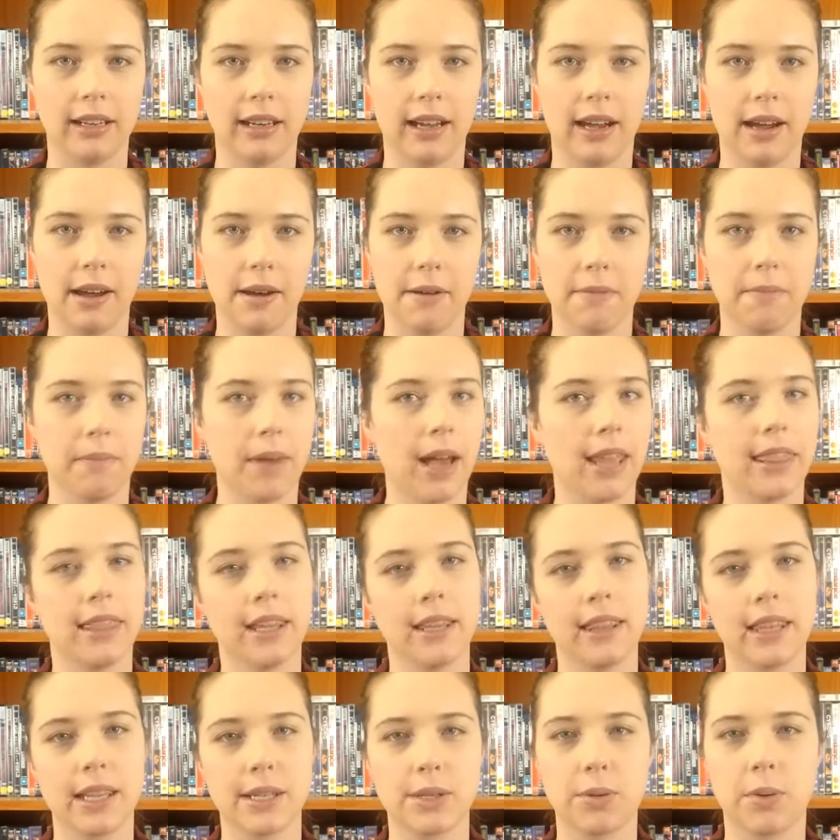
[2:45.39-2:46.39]
I think
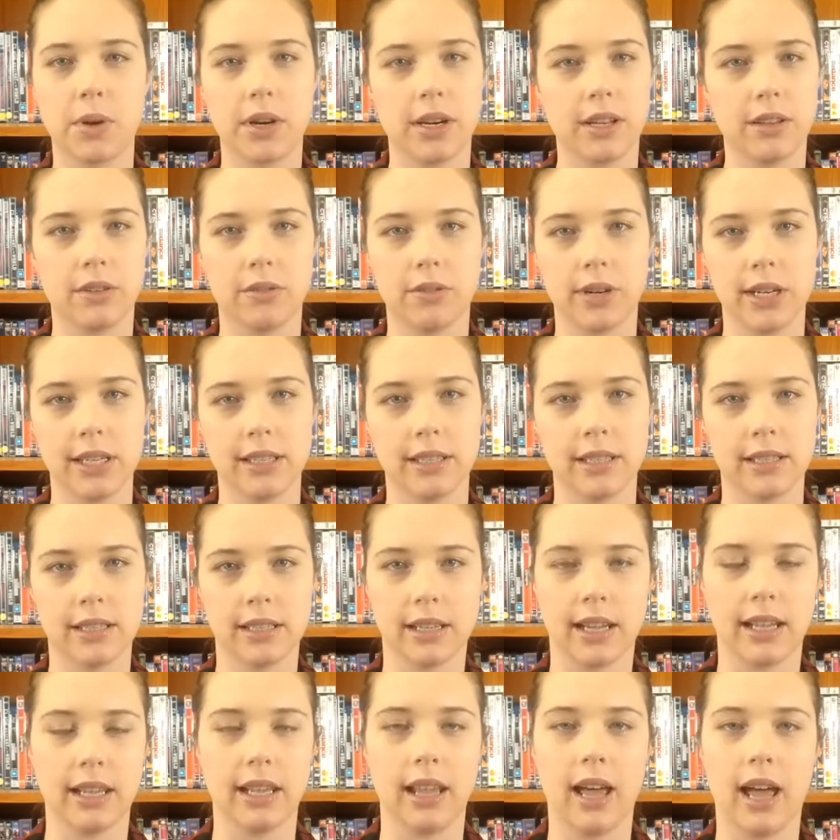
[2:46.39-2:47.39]
that's one of the reasons
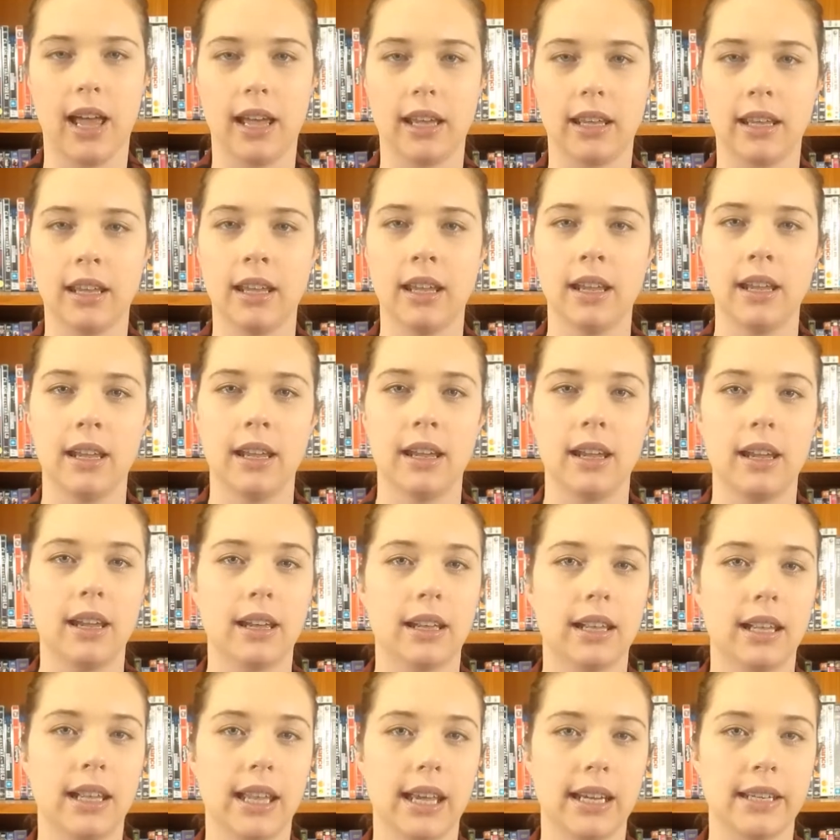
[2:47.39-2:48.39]
I like
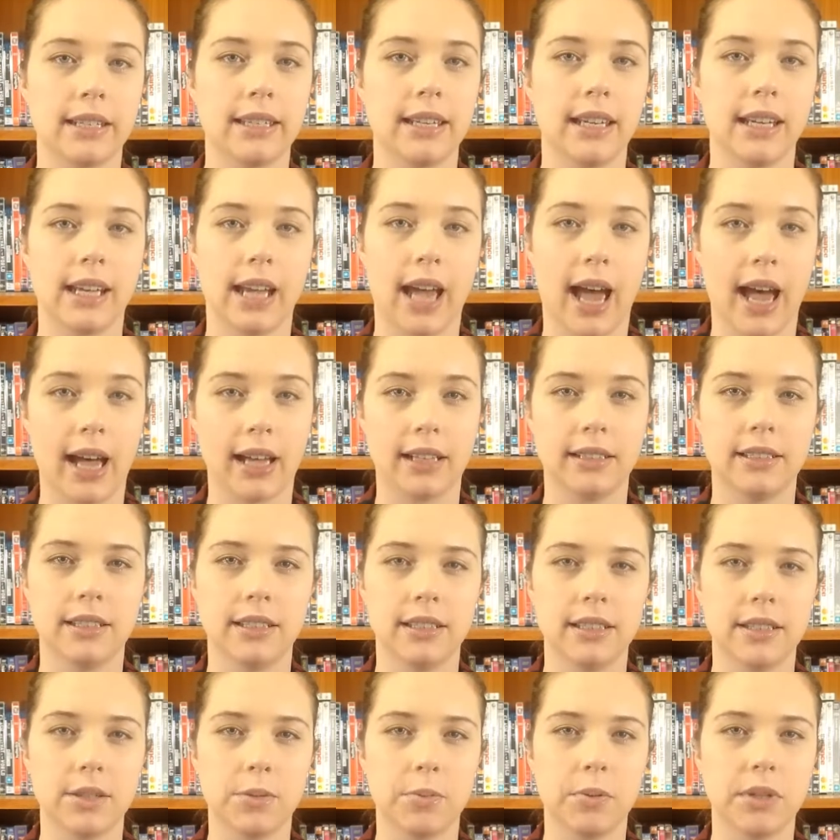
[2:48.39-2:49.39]
collecting
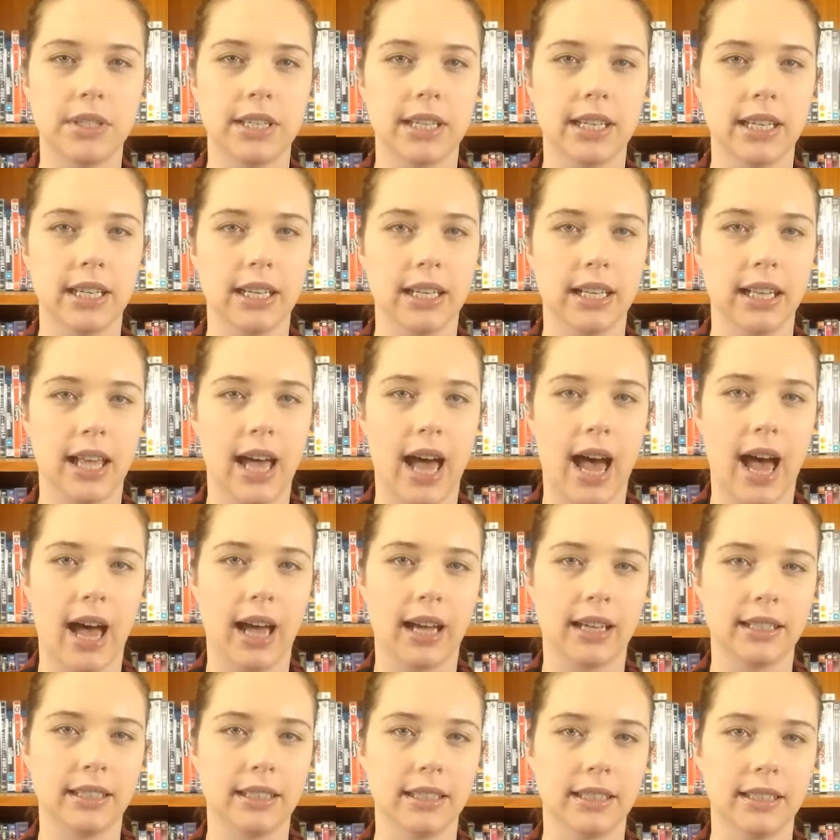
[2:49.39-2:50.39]
actors, particular
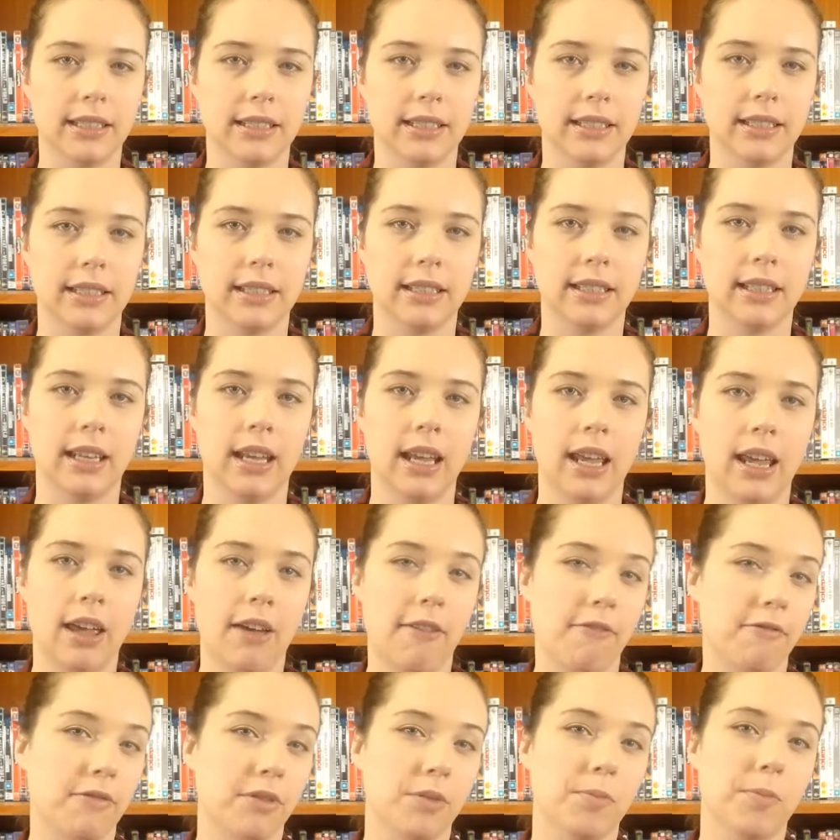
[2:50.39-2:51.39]
actors'
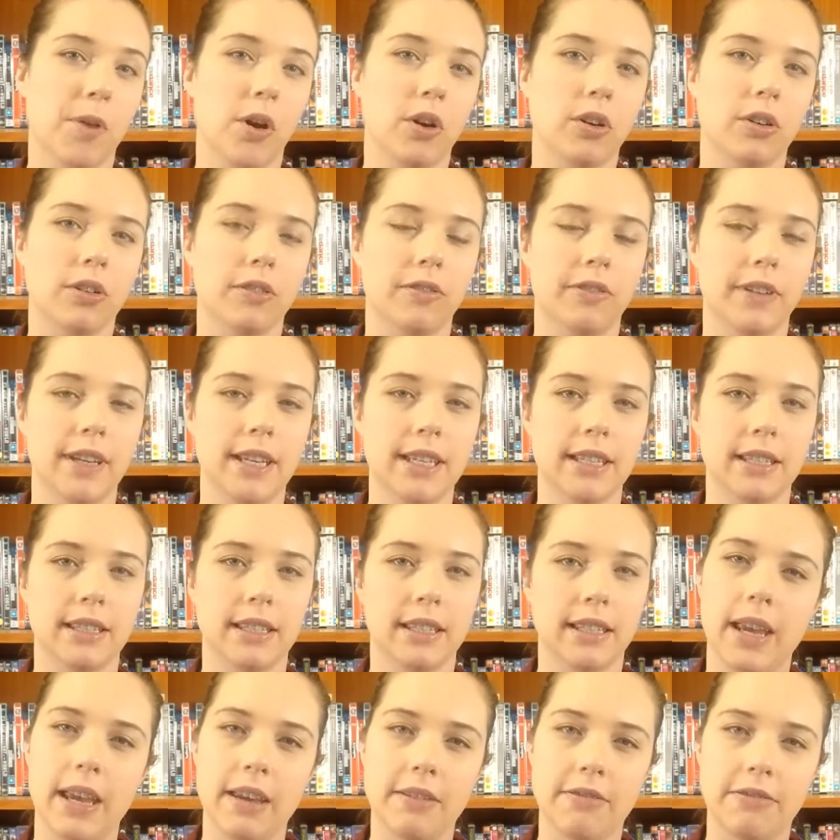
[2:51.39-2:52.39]
filmographies,
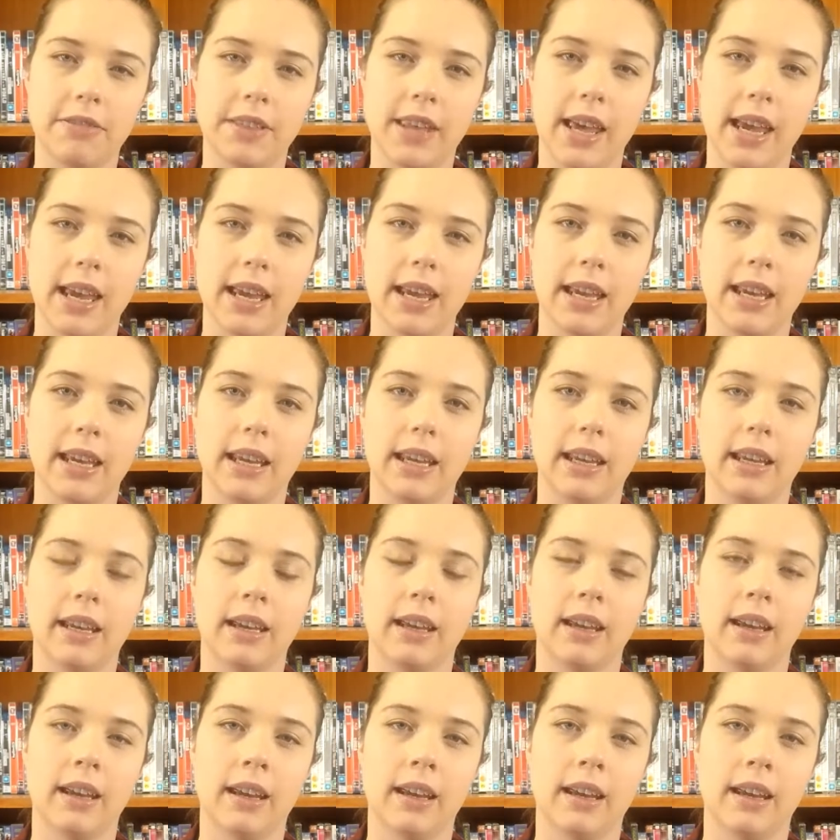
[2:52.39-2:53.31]
if they,